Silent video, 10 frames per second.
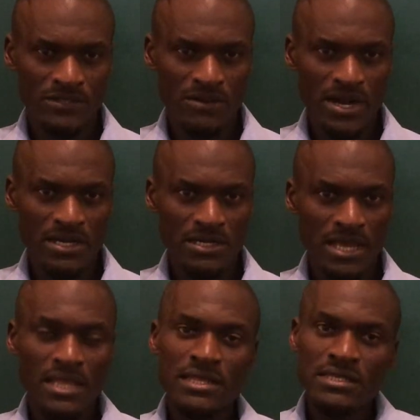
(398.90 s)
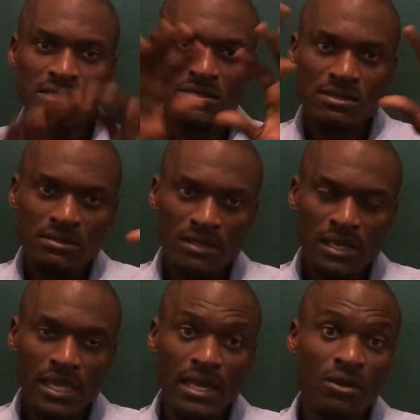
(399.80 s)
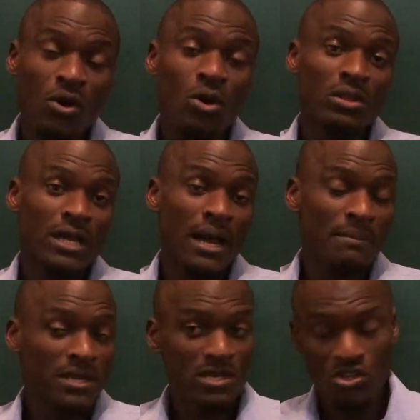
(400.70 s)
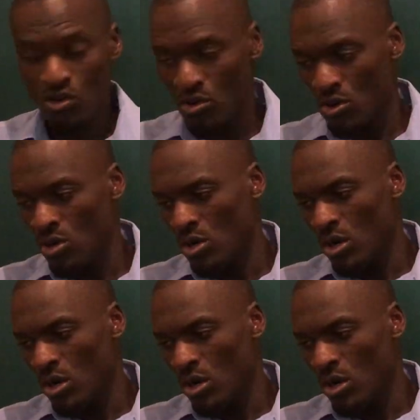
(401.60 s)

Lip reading: right? And this can all come in your